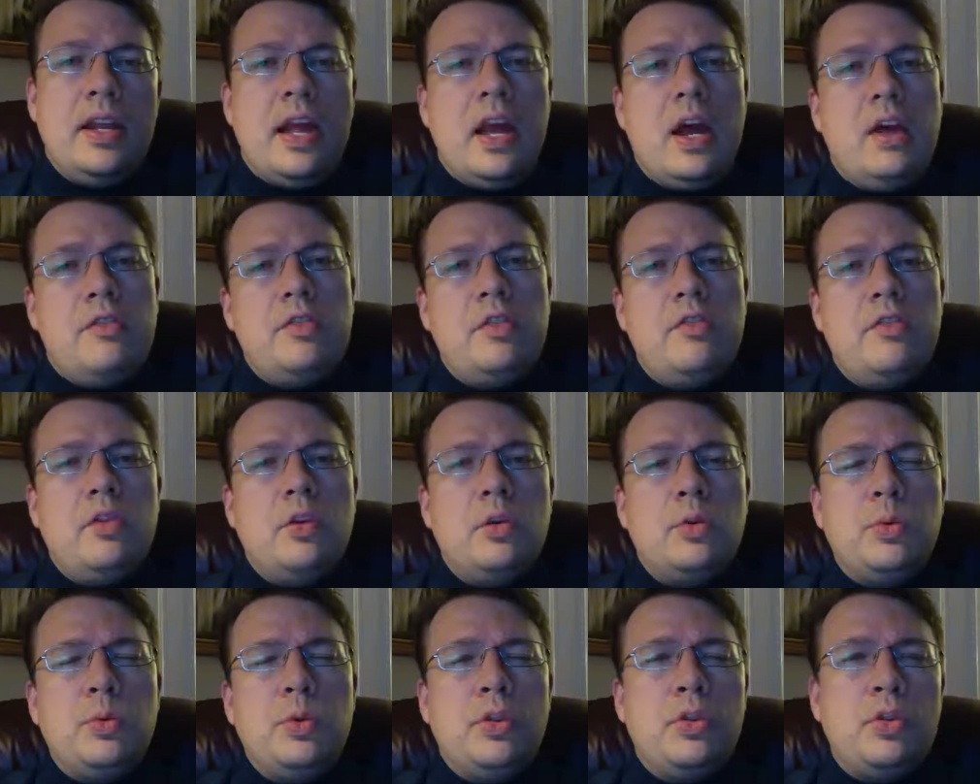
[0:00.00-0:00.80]
Now, if you've
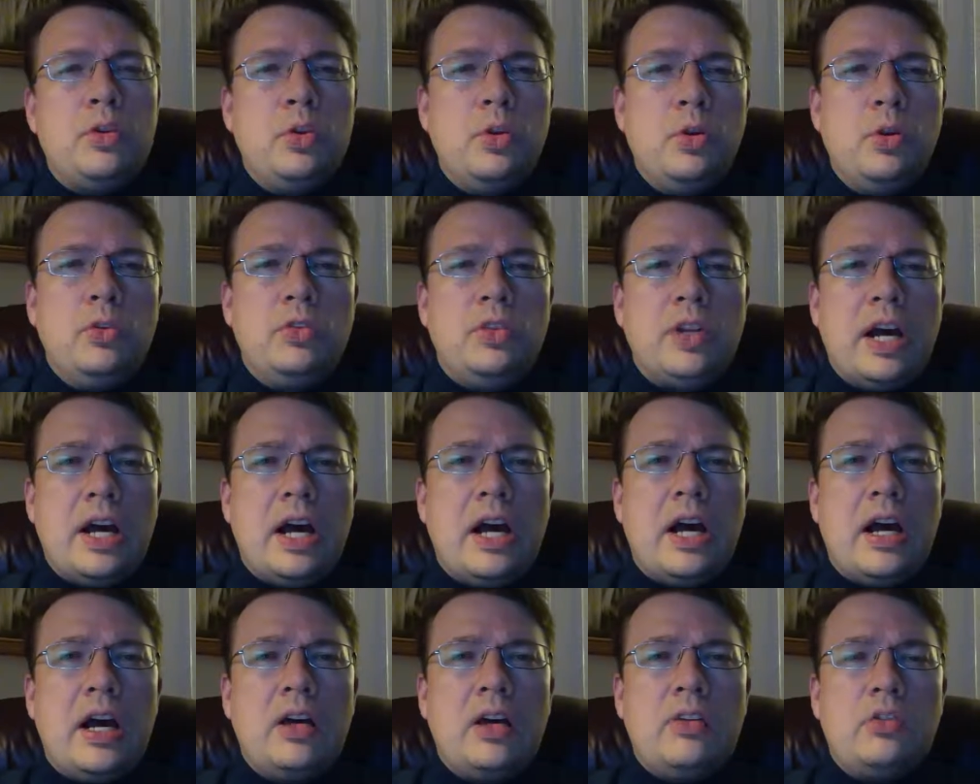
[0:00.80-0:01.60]
worked with Google
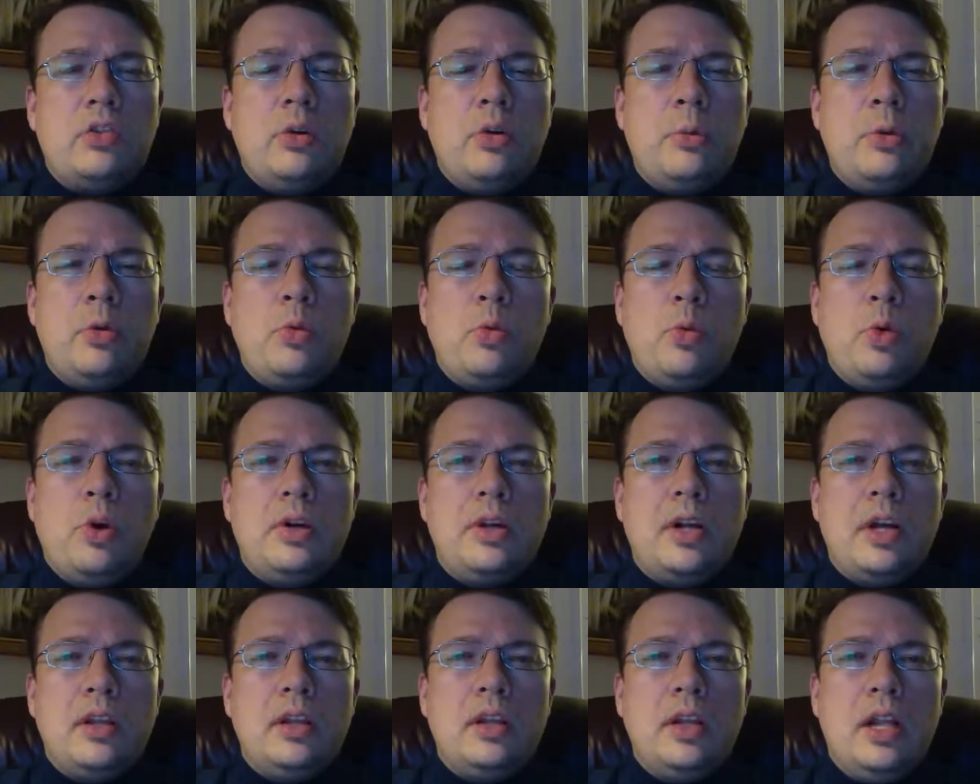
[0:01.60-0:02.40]
Docs or with
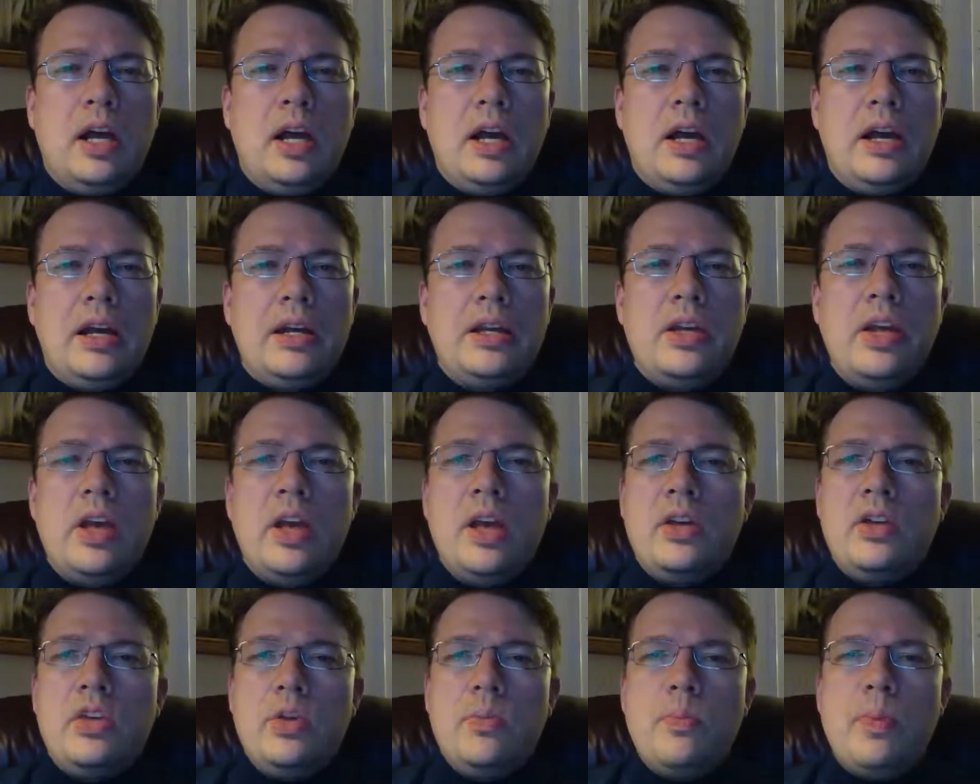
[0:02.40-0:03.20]
Word Online,
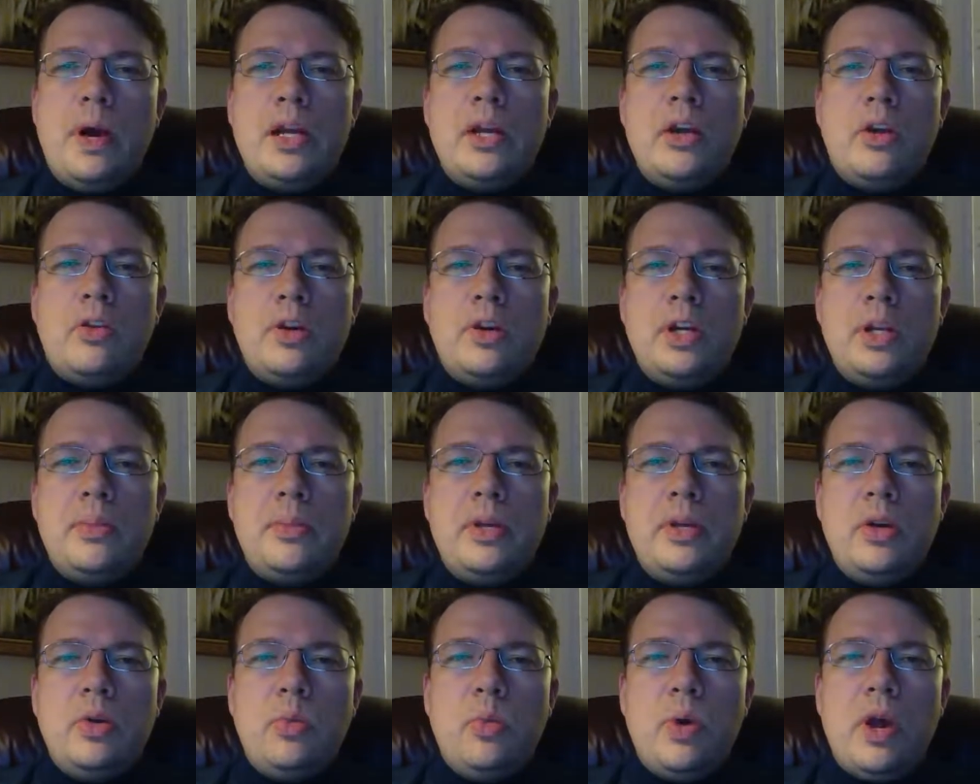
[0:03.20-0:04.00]
you might already
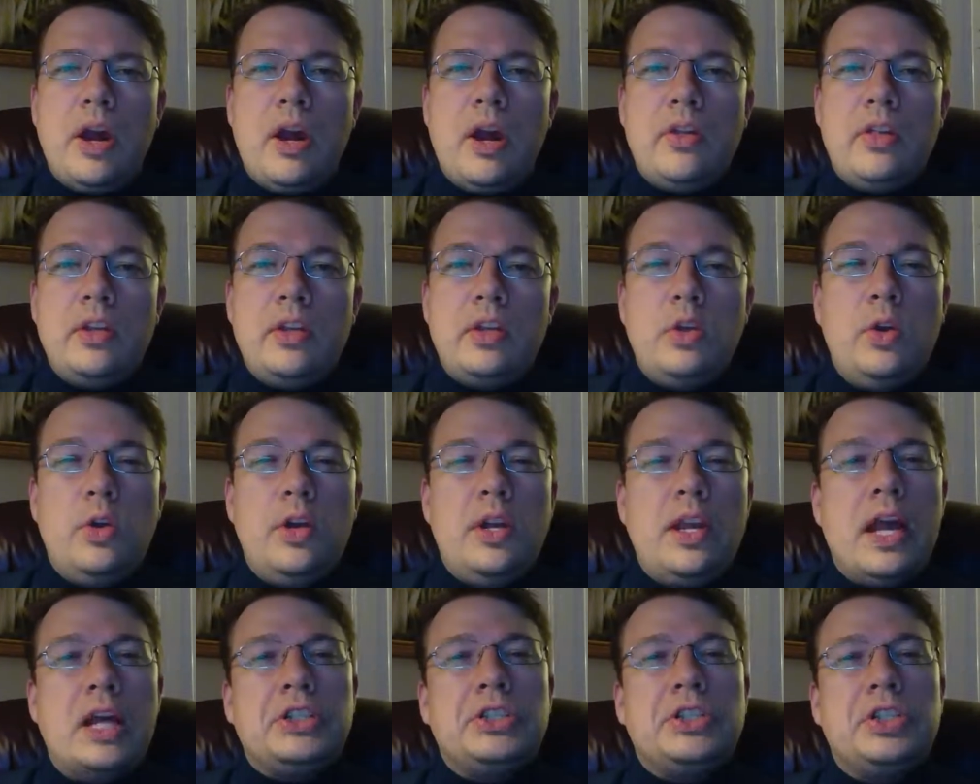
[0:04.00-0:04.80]
be aware that you
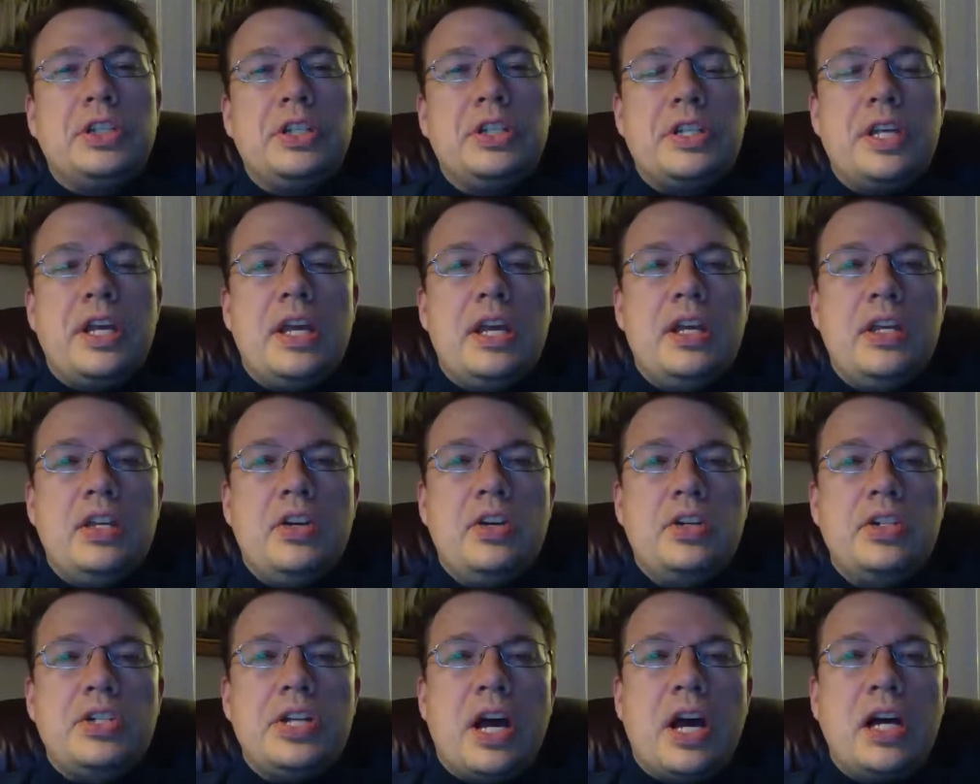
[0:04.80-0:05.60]
can actually
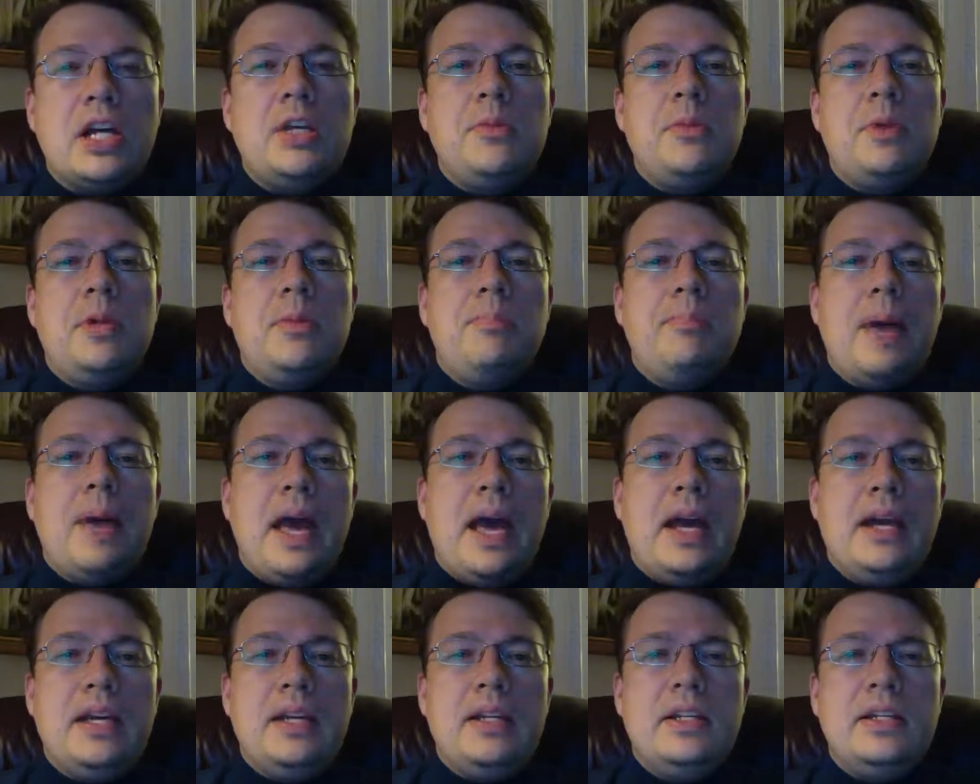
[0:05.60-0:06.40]
take your document
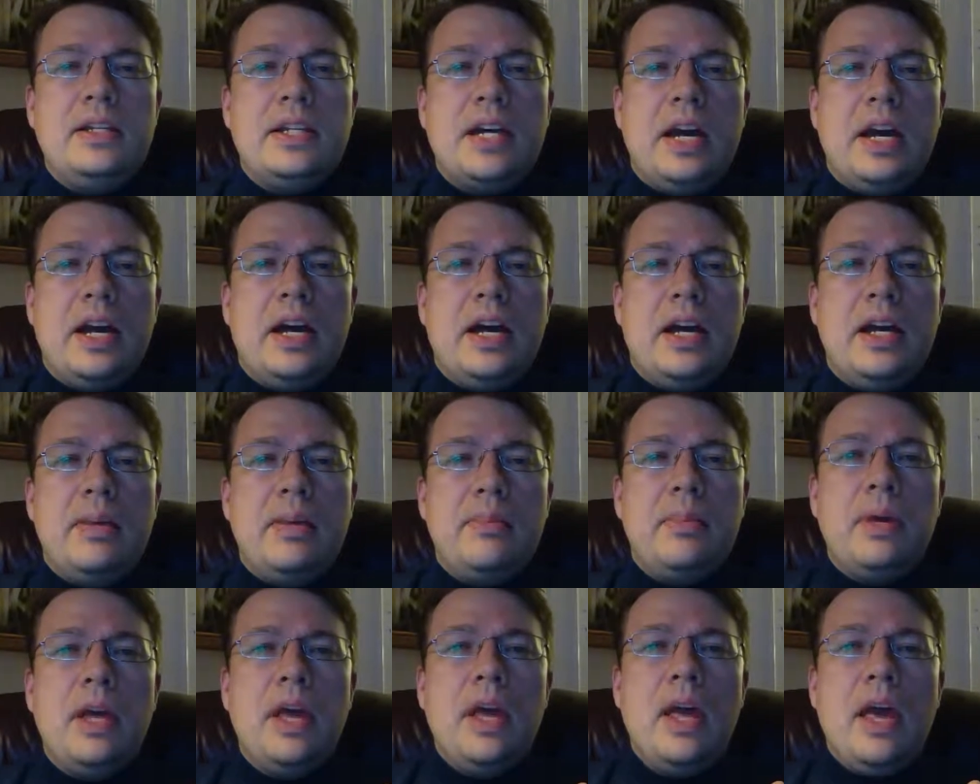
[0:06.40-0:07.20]
back in
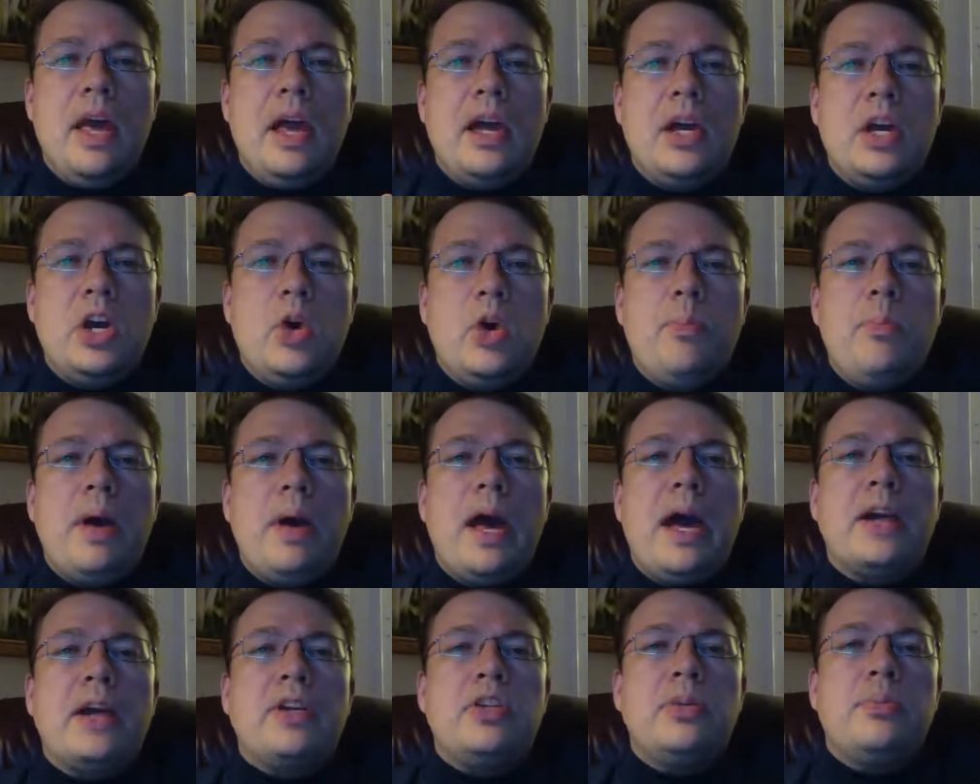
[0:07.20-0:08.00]
time and go
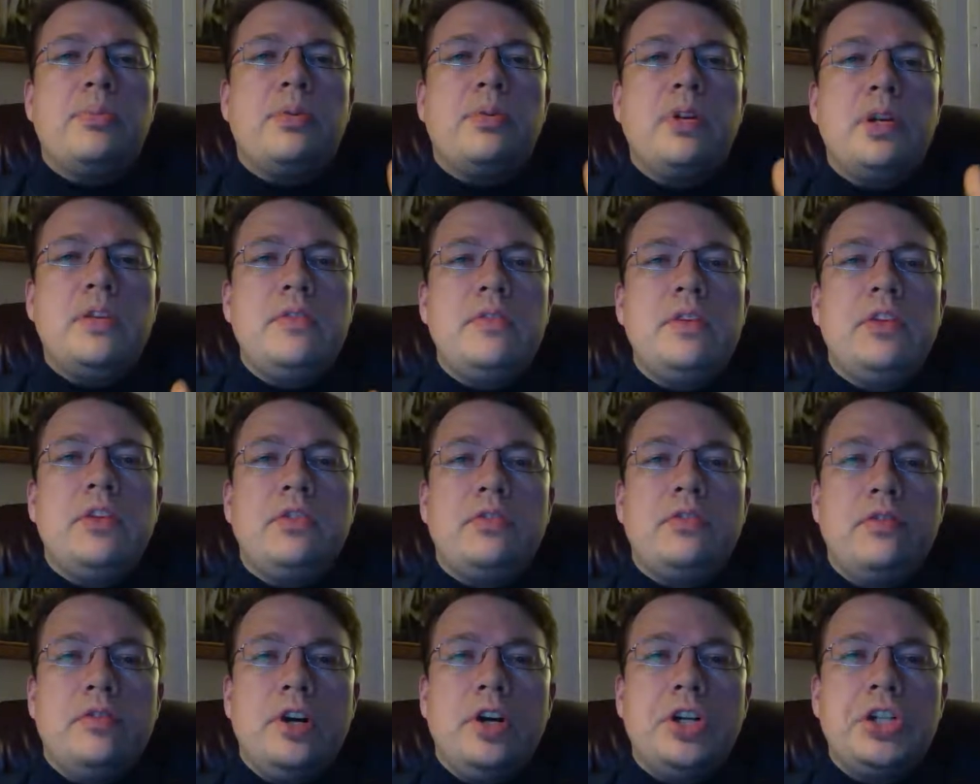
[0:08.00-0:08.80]
back to
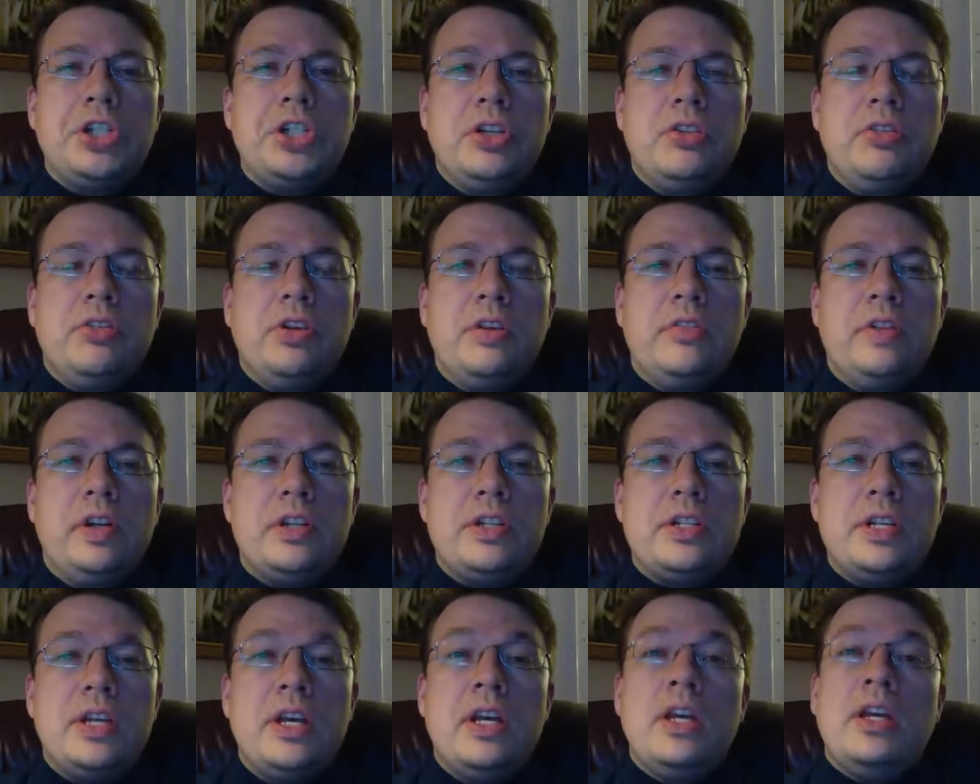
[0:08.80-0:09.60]
previous versions of
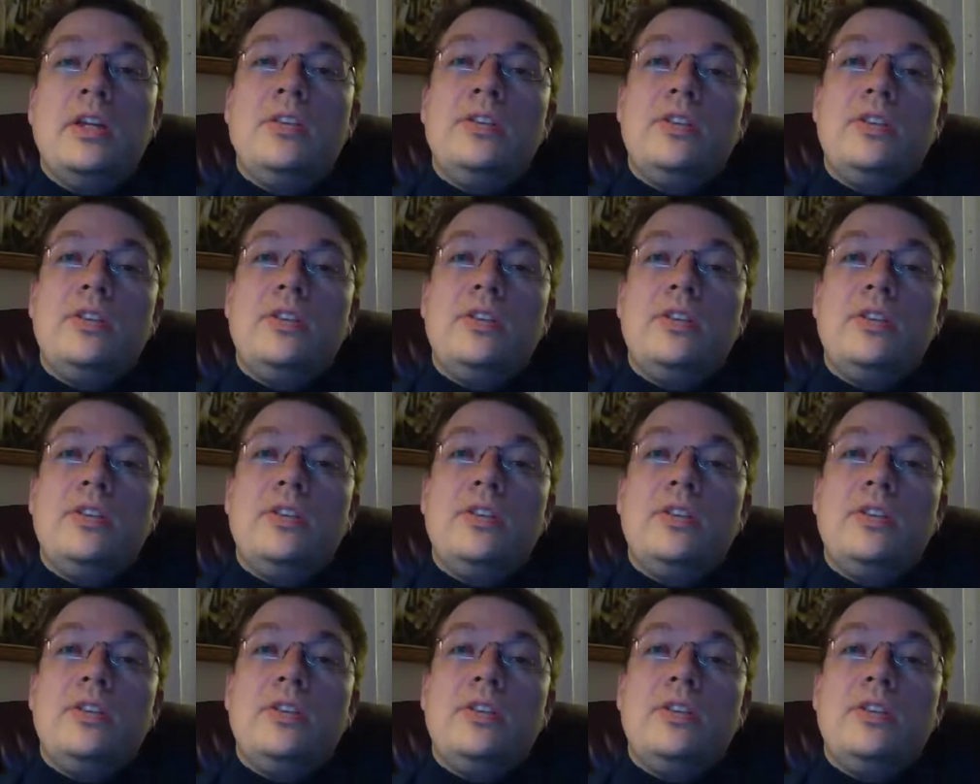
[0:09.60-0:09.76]
it.